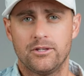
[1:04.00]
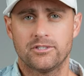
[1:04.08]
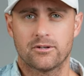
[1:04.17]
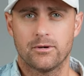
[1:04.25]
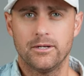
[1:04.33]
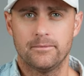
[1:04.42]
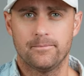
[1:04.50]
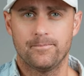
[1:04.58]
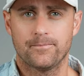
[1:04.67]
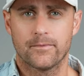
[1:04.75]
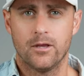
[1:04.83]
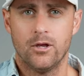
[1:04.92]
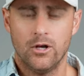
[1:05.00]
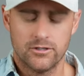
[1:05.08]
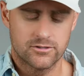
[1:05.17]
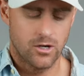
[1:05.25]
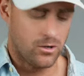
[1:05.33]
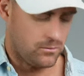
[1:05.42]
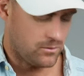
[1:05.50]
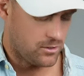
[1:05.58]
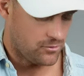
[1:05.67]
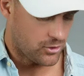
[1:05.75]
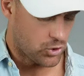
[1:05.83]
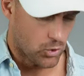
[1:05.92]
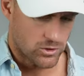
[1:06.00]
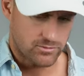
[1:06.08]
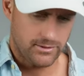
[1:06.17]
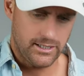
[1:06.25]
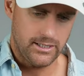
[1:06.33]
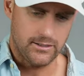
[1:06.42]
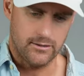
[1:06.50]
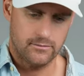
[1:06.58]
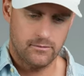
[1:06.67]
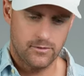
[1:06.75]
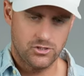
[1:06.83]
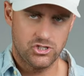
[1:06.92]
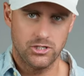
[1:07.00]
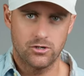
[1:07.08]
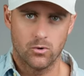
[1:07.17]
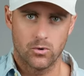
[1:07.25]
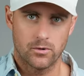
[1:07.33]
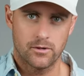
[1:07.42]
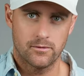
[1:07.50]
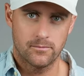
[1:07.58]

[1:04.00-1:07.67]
the screen. So the chords we need: the G chord,